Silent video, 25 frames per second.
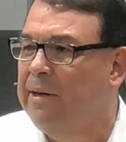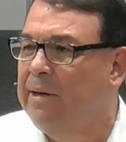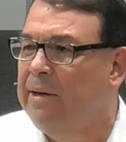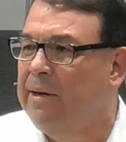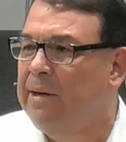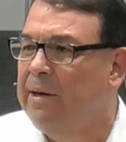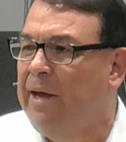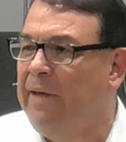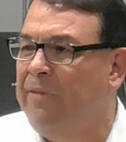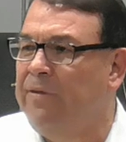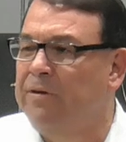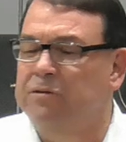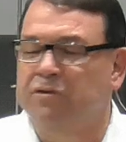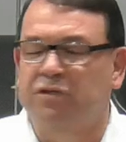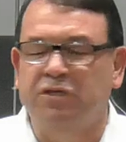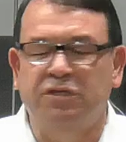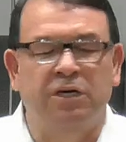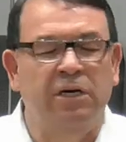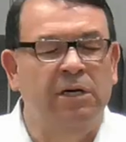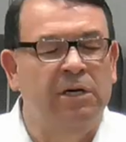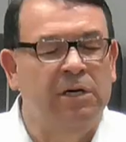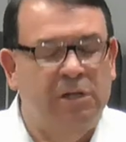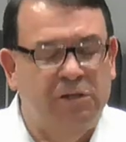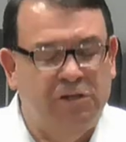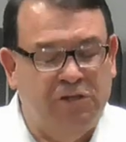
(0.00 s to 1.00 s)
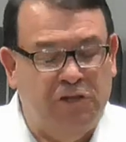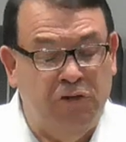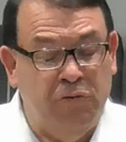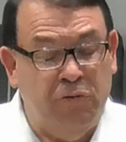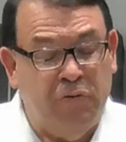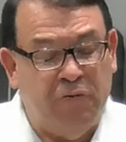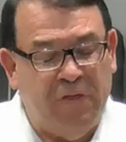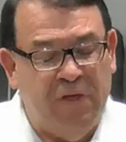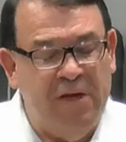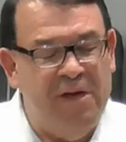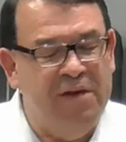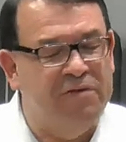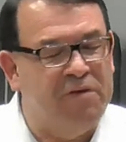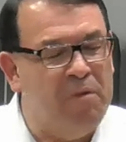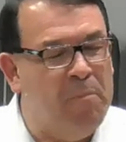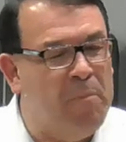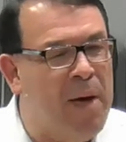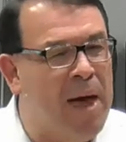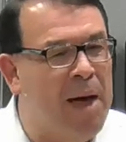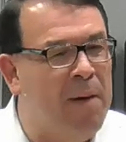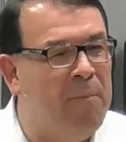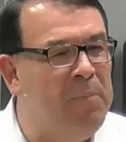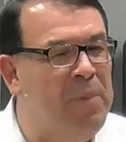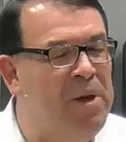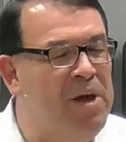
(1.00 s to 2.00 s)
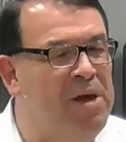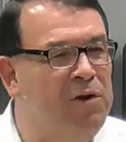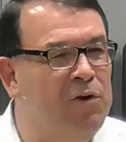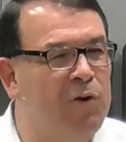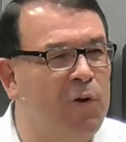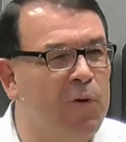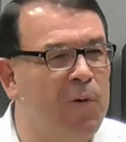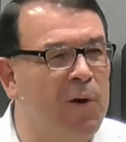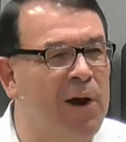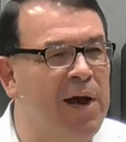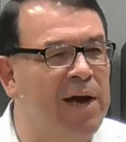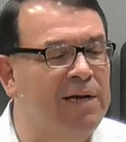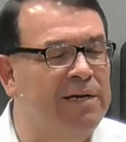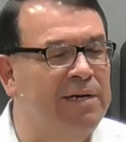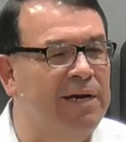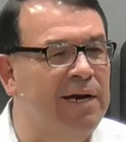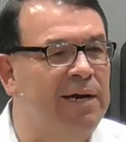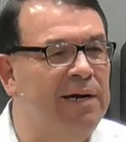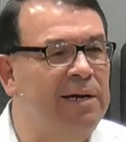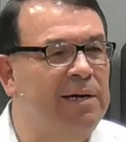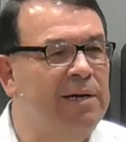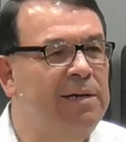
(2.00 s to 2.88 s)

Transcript: And there's two things about being corrected.